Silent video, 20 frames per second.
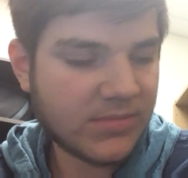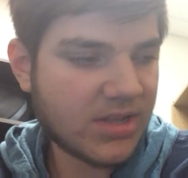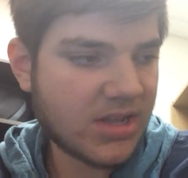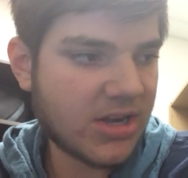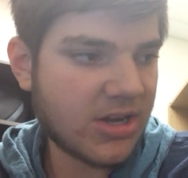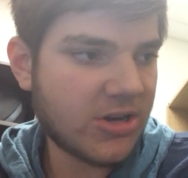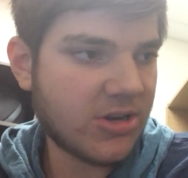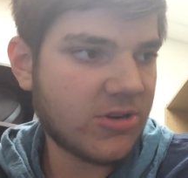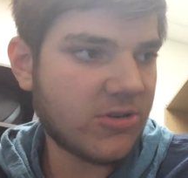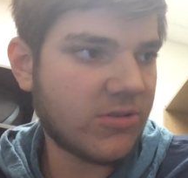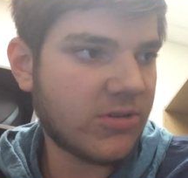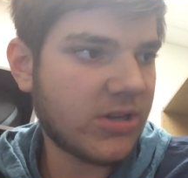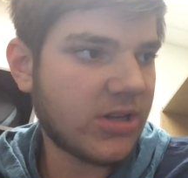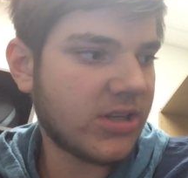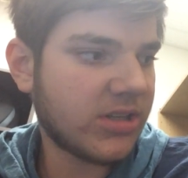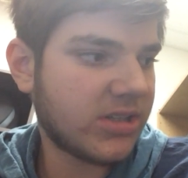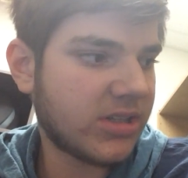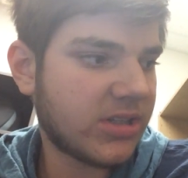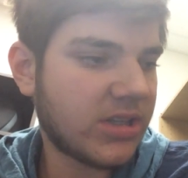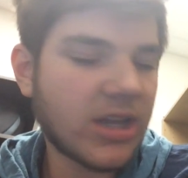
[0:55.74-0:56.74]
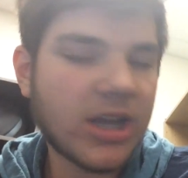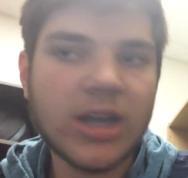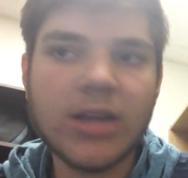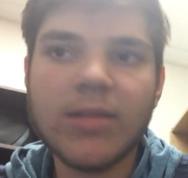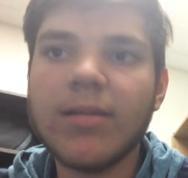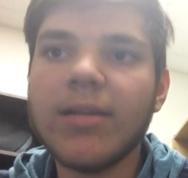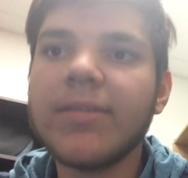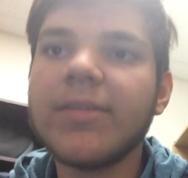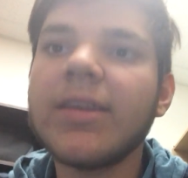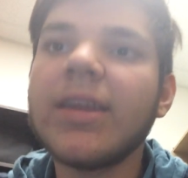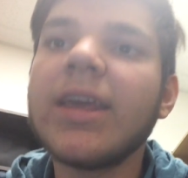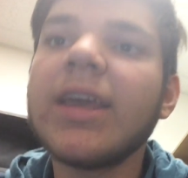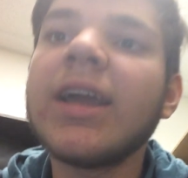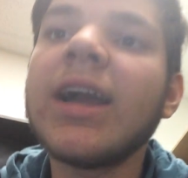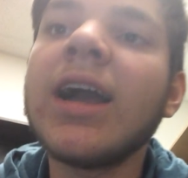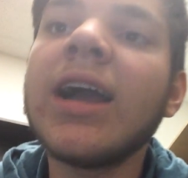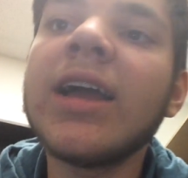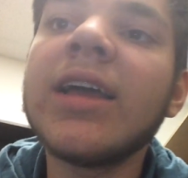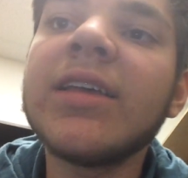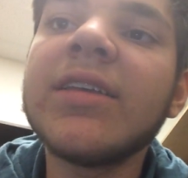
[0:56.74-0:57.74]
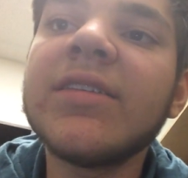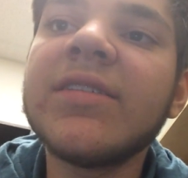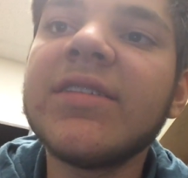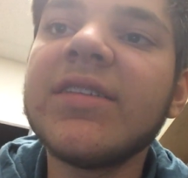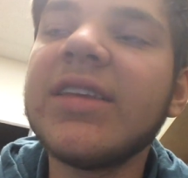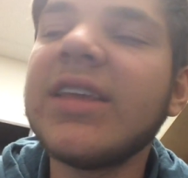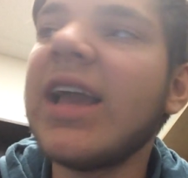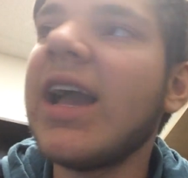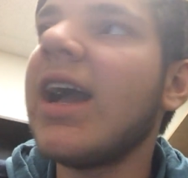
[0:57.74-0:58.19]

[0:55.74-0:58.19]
don't know what else to talk about today, guys.